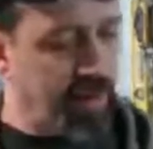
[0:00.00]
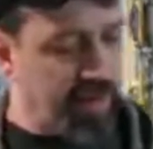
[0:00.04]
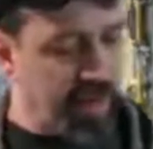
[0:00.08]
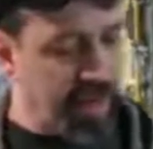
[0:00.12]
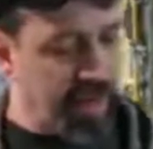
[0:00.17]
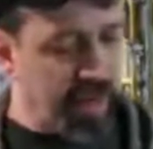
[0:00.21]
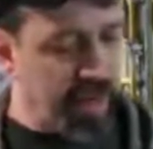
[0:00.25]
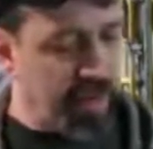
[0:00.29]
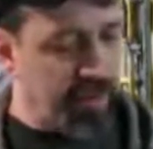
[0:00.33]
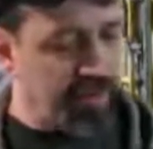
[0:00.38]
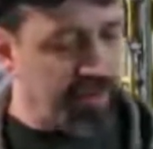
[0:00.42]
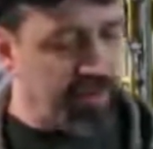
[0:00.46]
the
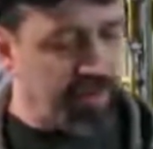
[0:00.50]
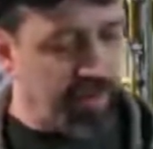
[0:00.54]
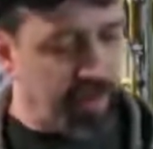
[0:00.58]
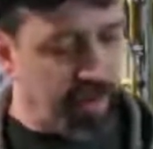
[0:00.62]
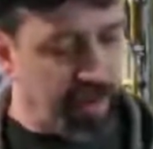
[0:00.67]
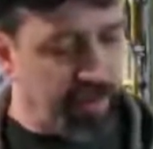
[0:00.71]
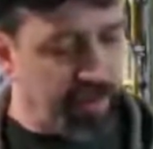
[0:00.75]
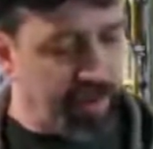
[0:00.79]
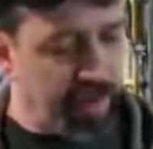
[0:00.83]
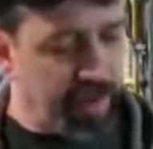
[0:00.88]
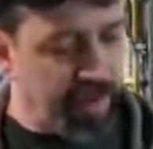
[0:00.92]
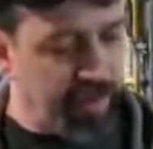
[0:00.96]
house from my
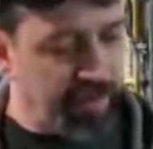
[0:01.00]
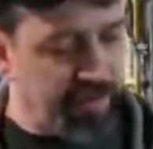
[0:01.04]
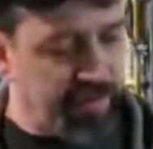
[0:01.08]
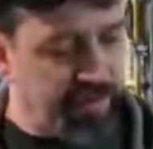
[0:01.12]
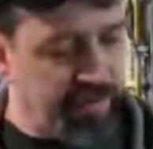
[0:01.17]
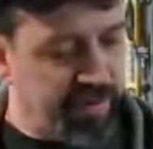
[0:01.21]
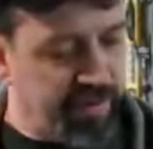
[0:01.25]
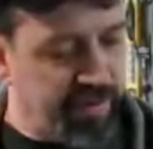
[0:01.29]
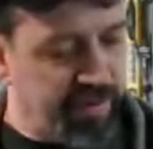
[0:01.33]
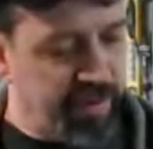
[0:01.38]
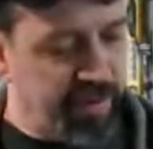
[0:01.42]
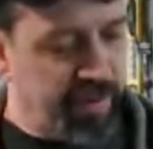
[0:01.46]
parents.
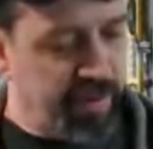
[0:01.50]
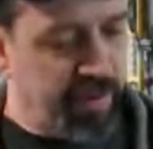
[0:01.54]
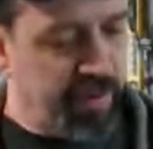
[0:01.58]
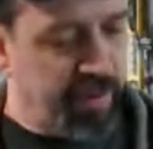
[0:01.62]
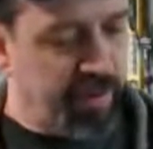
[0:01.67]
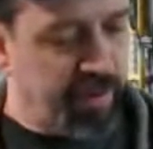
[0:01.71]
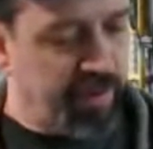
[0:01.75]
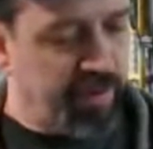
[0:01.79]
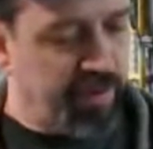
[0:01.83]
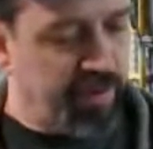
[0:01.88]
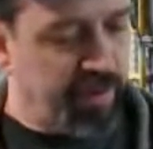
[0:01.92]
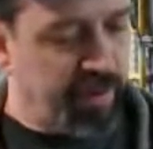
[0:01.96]

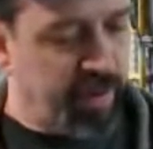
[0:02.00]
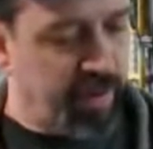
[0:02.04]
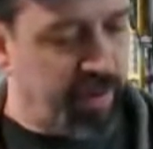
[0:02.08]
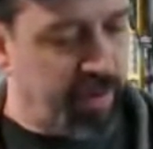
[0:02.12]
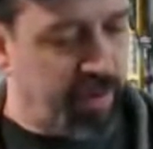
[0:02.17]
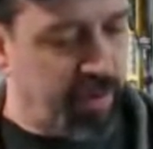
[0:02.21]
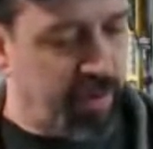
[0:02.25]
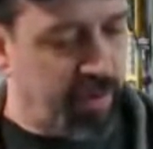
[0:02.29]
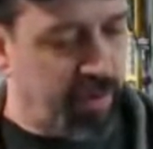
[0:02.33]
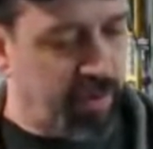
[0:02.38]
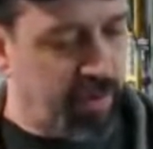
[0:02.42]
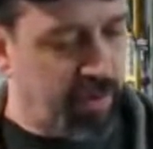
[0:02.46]
But
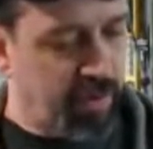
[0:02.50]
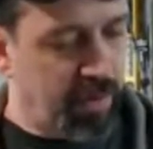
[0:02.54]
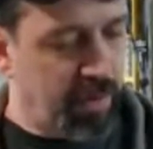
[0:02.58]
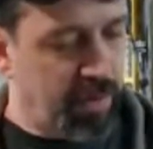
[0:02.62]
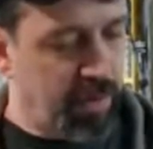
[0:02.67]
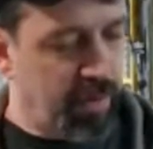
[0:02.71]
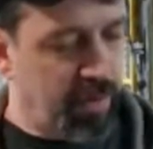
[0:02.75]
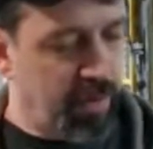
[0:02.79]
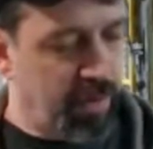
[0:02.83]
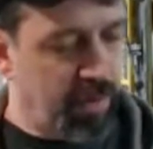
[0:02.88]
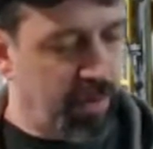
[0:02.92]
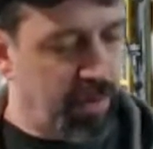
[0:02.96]

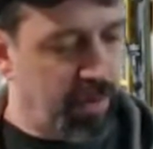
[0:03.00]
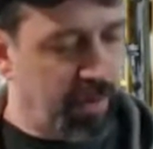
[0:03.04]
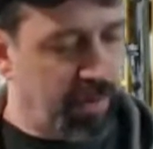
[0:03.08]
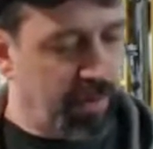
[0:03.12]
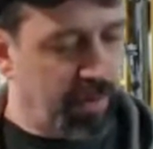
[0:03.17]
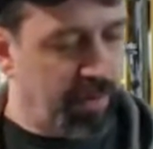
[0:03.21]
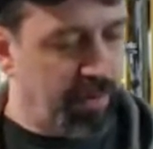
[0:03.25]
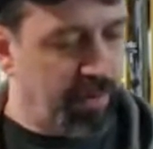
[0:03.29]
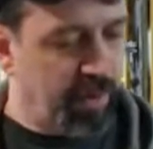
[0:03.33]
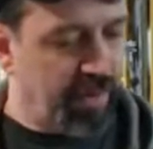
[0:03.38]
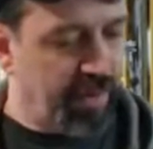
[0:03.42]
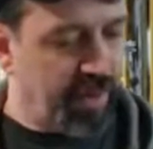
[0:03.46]

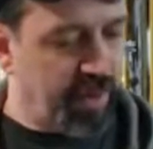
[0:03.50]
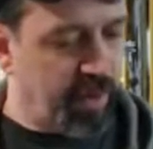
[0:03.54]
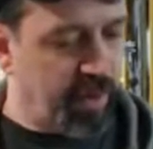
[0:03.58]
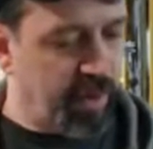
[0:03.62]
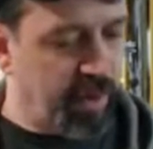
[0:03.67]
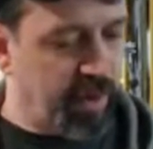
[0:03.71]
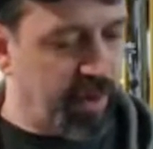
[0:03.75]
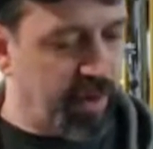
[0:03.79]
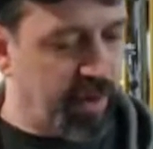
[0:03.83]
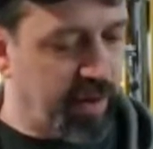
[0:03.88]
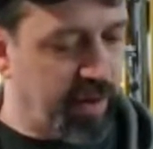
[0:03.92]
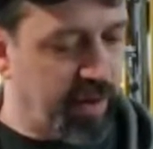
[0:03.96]
they
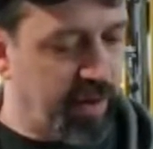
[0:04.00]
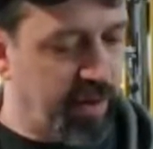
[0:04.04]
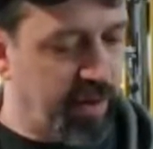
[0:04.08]
work.